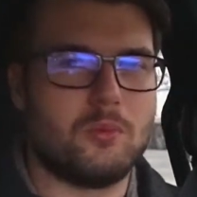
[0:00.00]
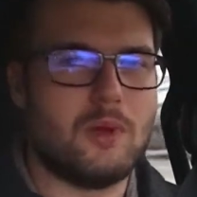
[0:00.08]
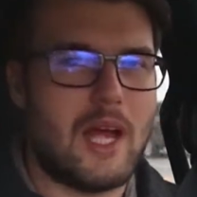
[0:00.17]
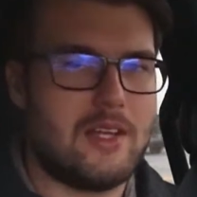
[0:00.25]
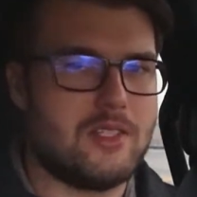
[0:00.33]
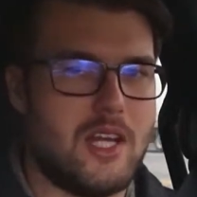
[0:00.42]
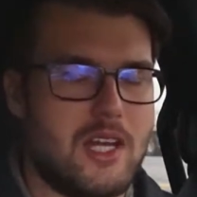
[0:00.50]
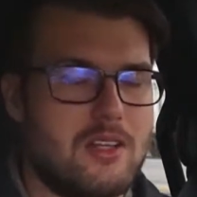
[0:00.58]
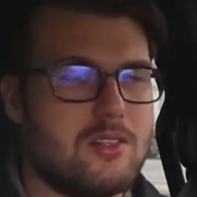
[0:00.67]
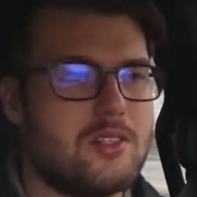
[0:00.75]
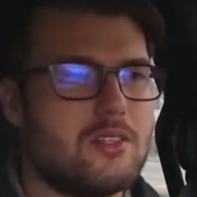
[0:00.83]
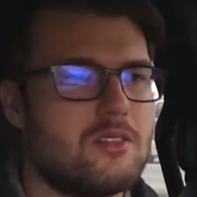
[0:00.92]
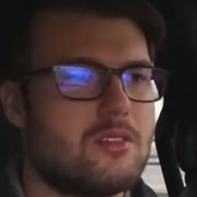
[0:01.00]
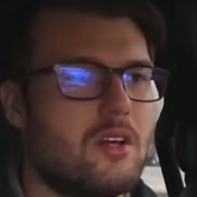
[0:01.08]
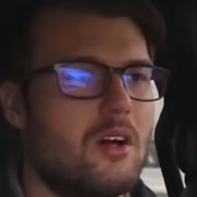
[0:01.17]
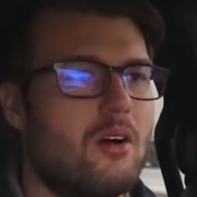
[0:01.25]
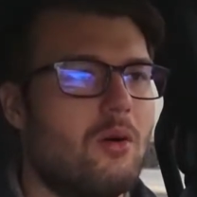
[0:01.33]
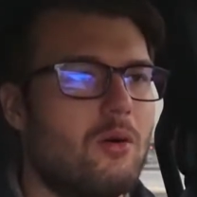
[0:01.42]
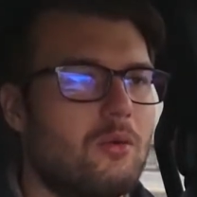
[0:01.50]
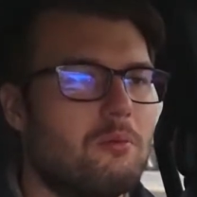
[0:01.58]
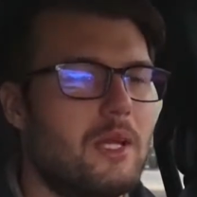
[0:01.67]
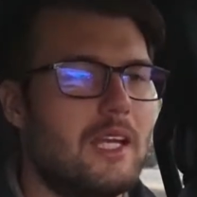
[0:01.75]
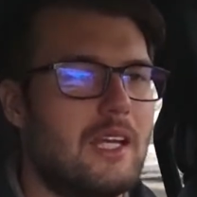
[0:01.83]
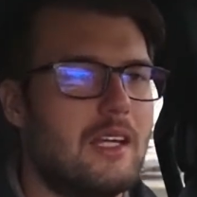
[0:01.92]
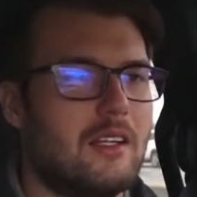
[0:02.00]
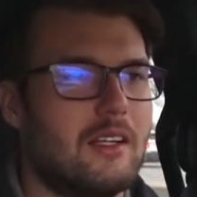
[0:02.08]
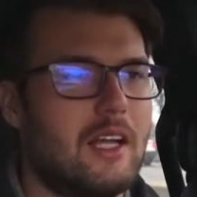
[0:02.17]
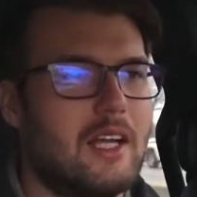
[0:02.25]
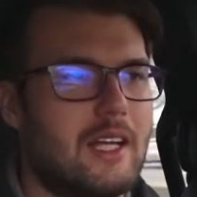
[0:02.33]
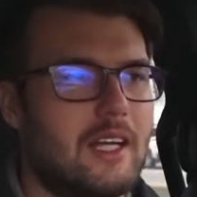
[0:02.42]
had changed. So meaning like